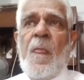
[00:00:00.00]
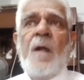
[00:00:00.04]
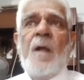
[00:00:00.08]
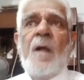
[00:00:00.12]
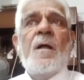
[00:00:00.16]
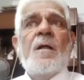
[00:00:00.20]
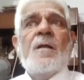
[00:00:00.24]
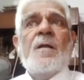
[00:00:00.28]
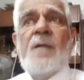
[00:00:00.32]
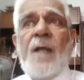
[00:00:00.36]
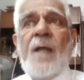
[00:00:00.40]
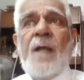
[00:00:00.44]

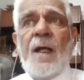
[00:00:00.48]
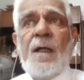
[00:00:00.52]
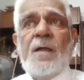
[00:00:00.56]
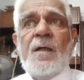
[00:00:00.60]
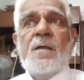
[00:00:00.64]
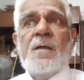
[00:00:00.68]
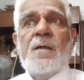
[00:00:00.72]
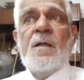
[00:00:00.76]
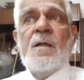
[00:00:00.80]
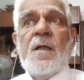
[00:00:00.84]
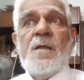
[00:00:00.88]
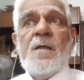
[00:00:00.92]
that
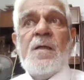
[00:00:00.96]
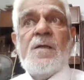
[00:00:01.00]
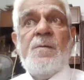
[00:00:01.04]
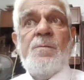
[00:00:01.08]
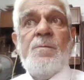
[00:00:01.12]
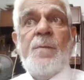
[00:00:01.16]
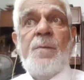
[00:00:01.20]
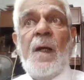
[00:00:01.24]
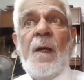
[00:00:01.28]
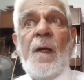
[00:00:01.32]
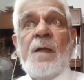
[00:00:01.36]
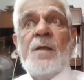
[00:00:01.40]
does
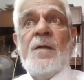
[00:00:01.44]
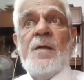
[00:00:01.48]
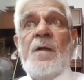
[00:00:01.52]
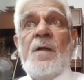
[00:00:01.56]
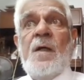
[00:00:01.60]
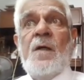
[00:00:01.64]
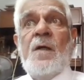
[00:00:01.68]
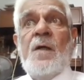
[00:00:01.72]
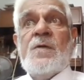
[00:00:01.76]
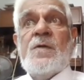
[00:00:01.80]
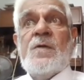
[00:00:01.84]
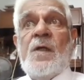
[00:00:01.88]
impact the
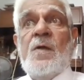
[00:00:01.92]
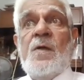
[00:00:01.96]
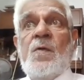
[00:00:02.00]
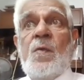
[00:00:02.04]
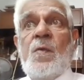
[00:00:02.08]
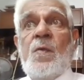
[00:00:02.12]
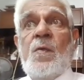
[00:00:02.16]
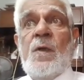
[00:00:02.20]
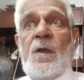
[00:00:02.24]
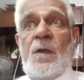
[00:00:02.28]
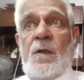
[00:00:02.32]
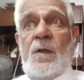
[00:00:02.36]
outside
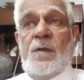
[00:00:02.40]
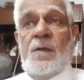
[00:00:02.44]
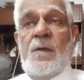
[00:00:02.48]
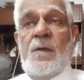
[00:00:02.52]
world.